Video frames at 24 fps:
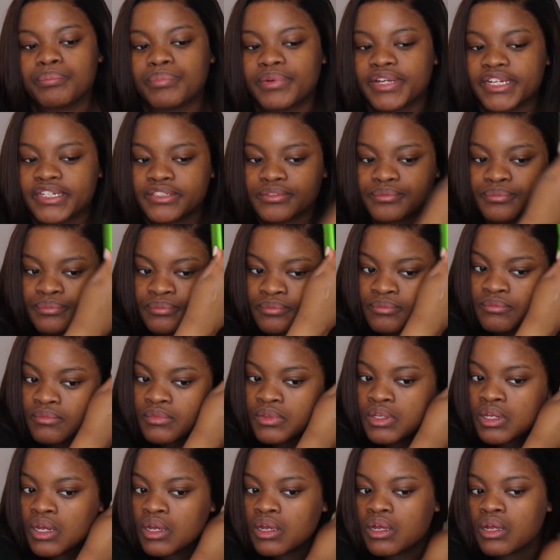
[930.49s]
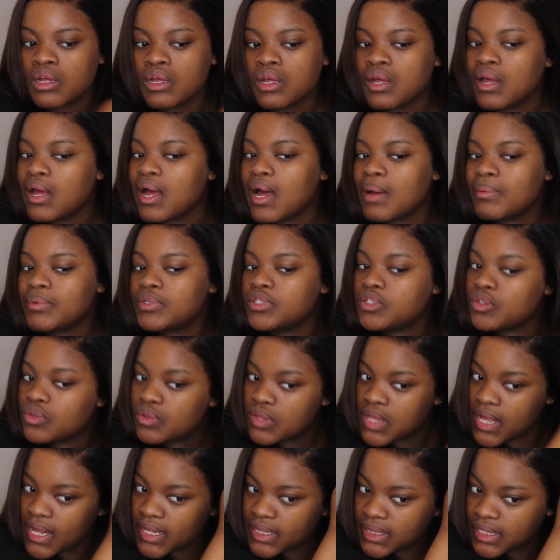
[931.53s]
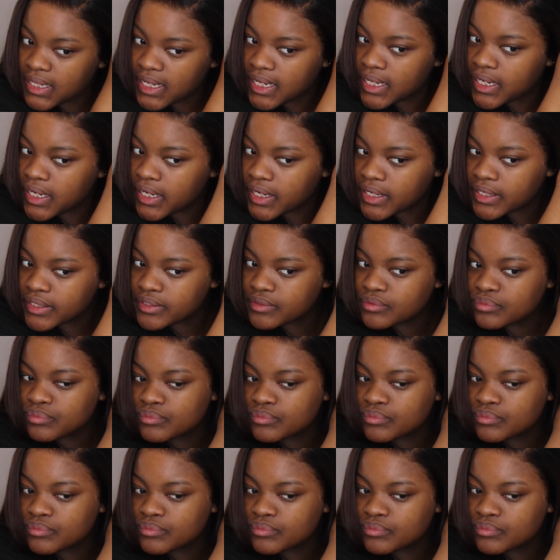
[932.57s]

but I'm gonna do that later.